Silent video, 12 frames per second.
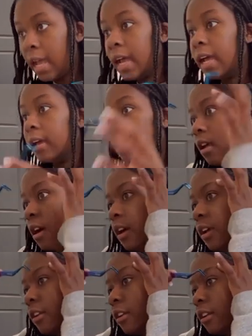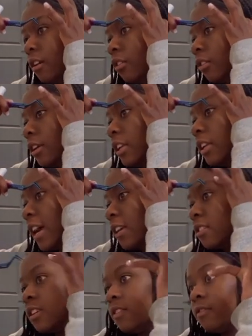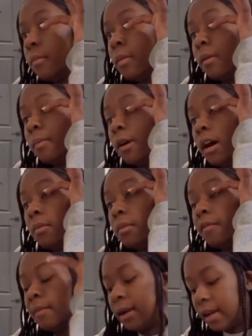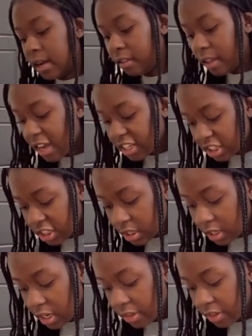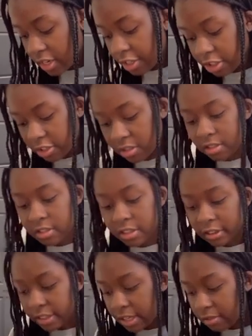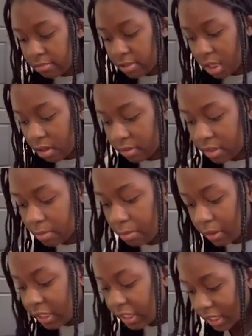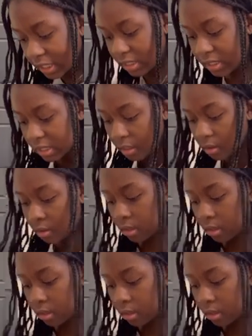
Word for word: and I, you know, connect it from the bottom of my eyelash and then I just seal it. So it's pretty easy.